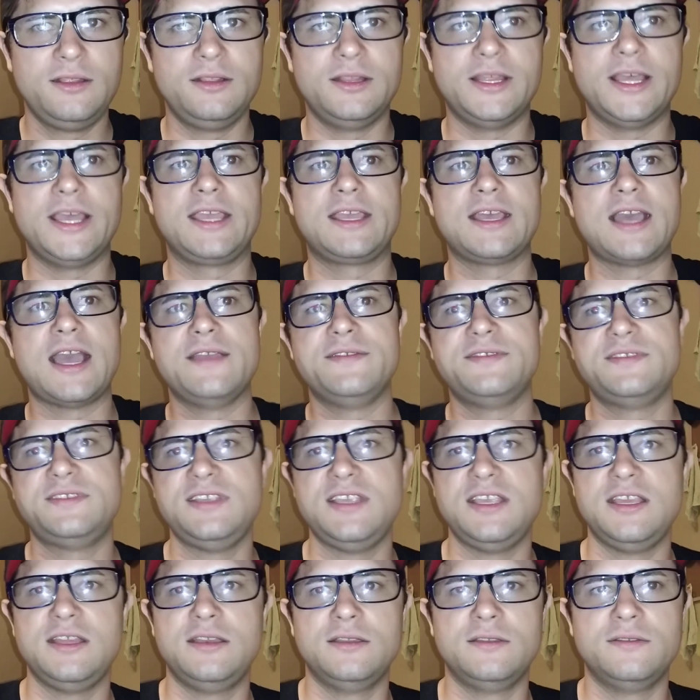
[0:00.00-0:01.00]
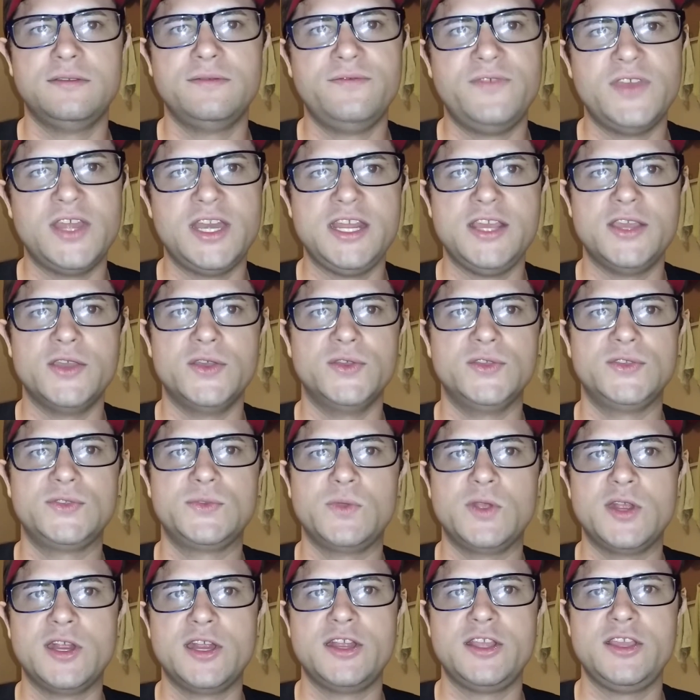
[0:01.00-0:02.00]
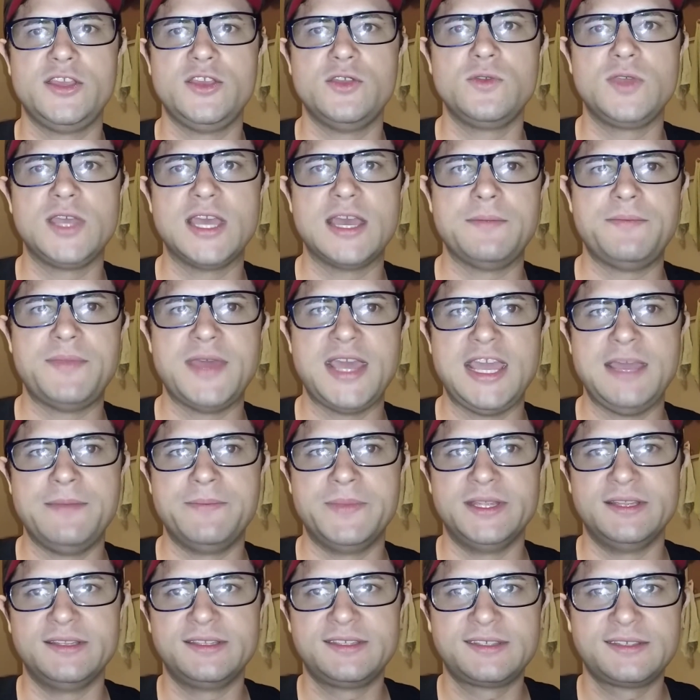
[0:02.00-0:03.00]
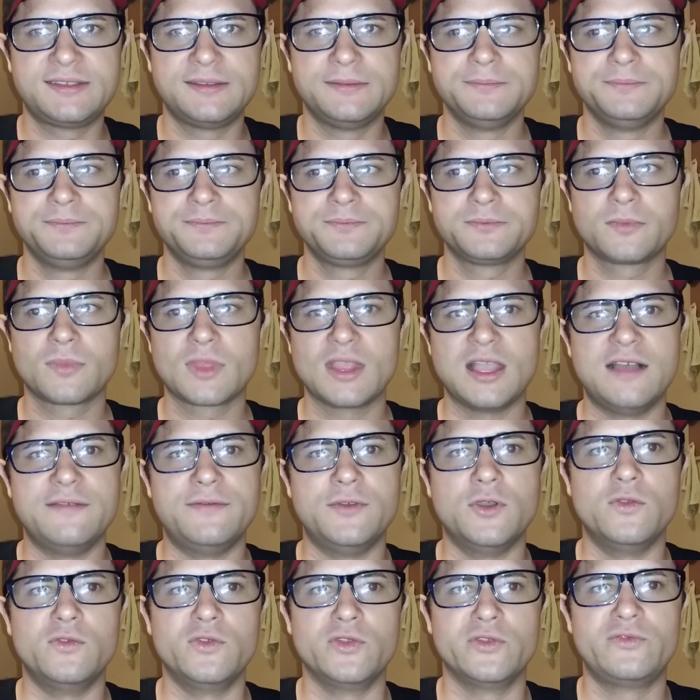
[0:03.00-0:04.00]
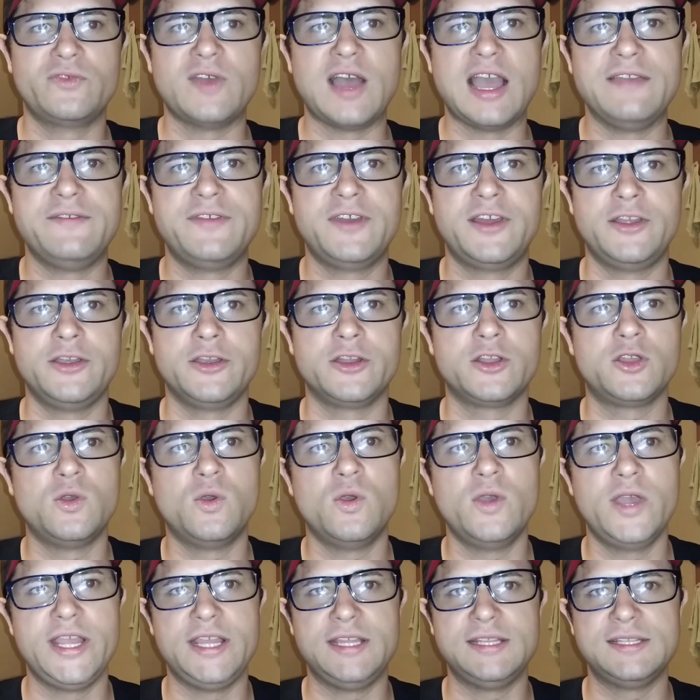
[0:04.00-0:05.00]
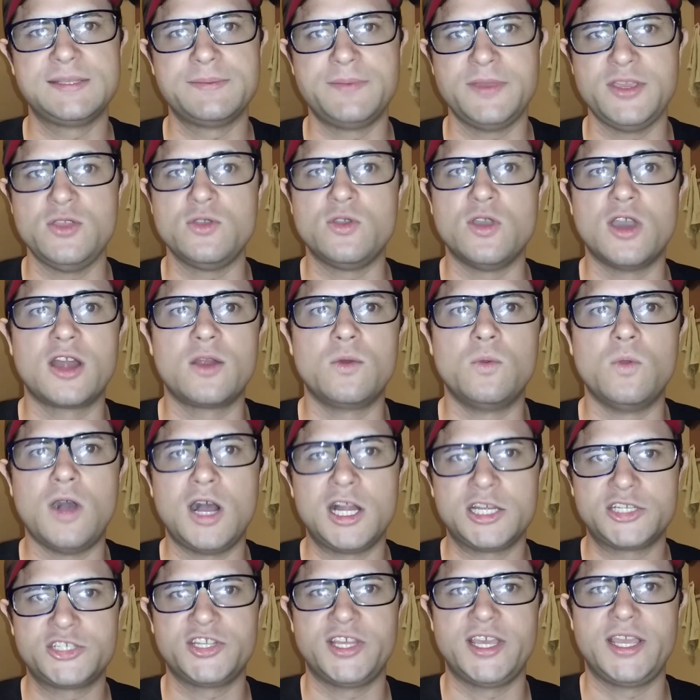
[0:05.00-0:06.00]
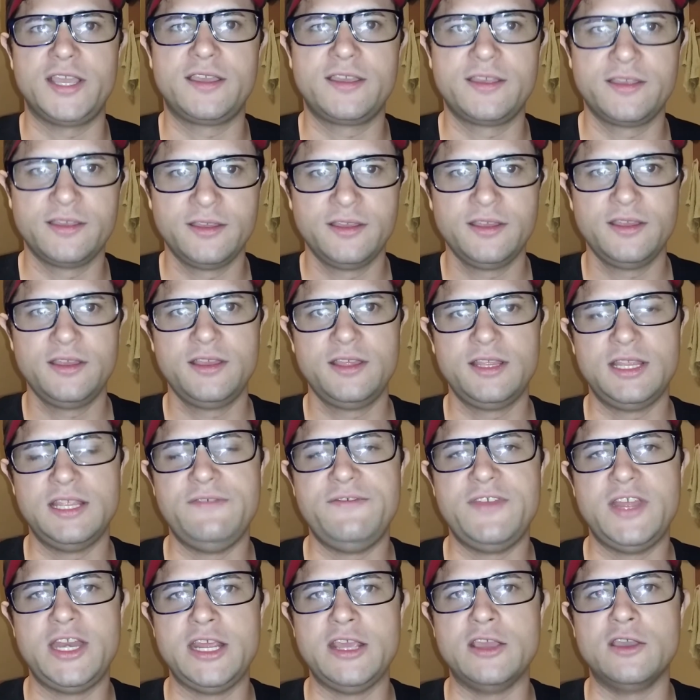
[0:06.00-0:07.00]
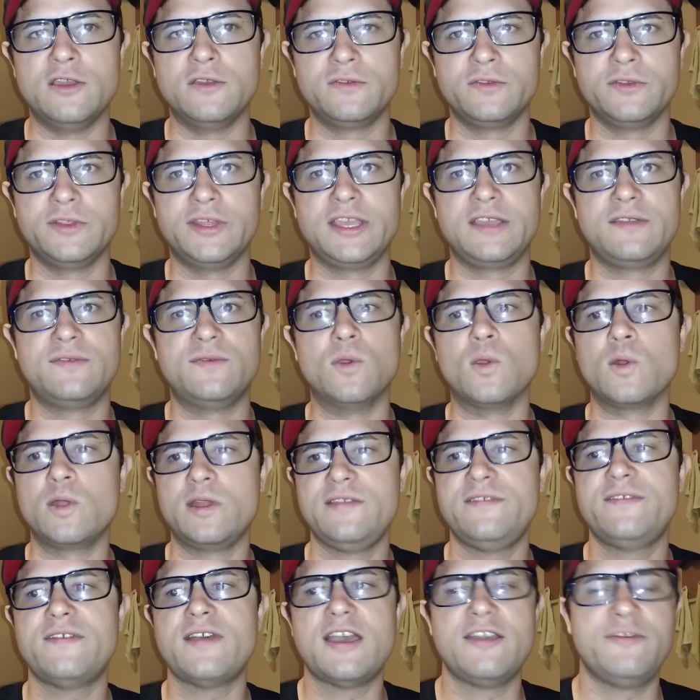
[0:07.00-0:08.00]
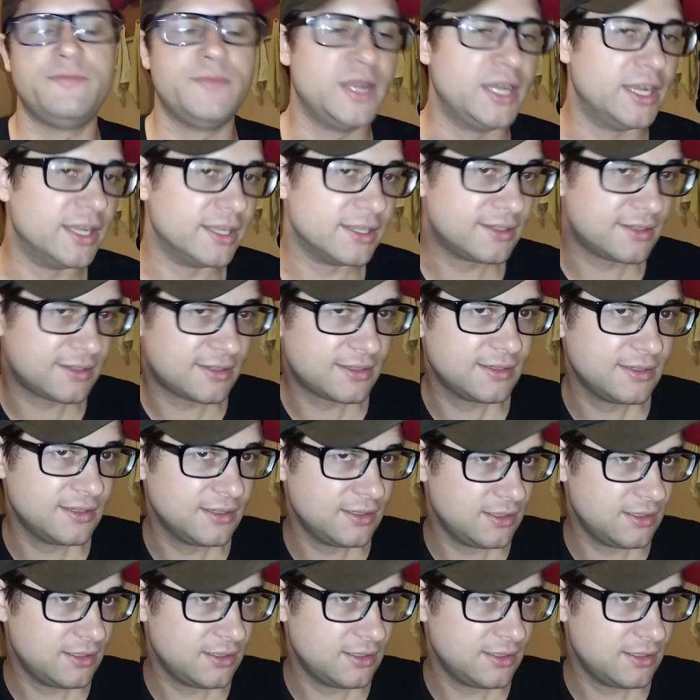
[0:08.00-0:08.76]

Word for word: Like I've seen videos where you get payments of over five hundred coins, but you gotta watch like the video for like forty-five minutes,